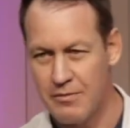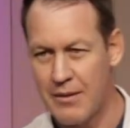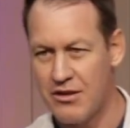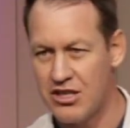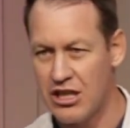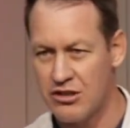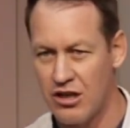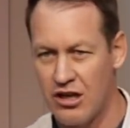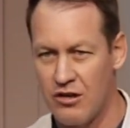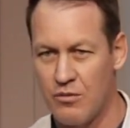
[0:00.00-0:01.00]
maybe the
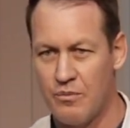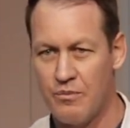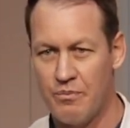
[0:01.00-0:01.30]
Gentile